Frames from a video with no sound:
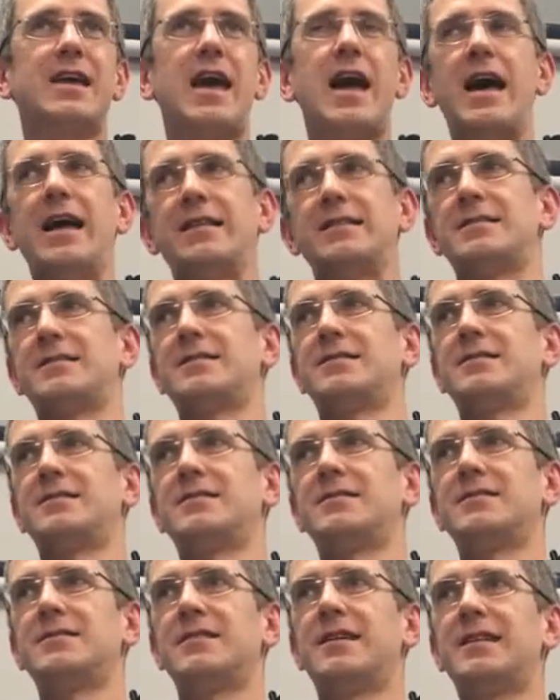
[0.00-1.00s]
can't,
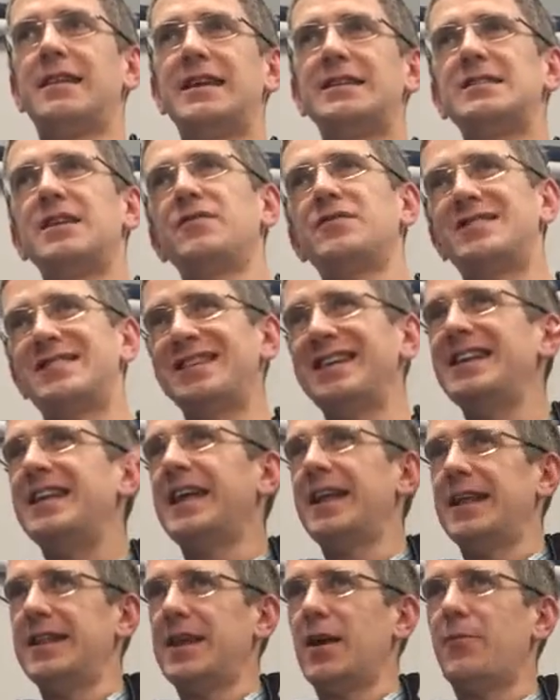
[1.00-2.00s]
unless they've seen
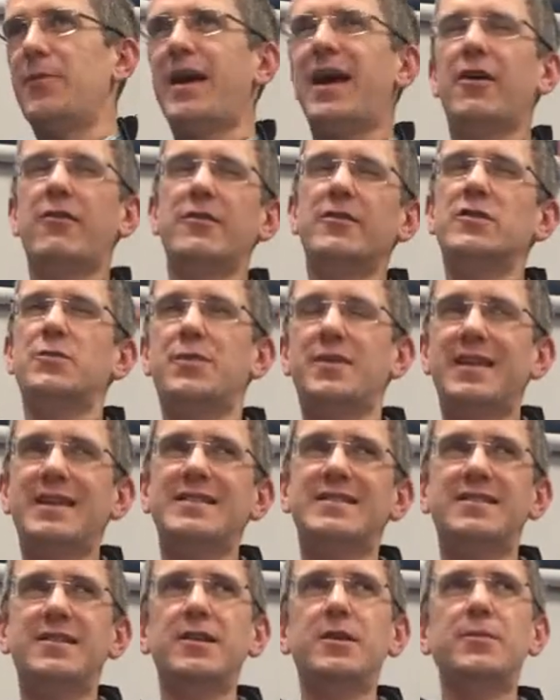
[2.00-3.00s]
it in their parents, but
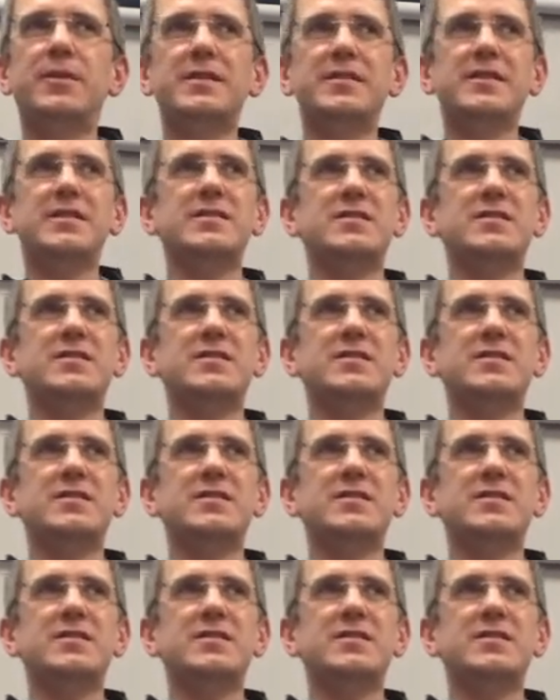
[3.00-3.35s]
that's still a bit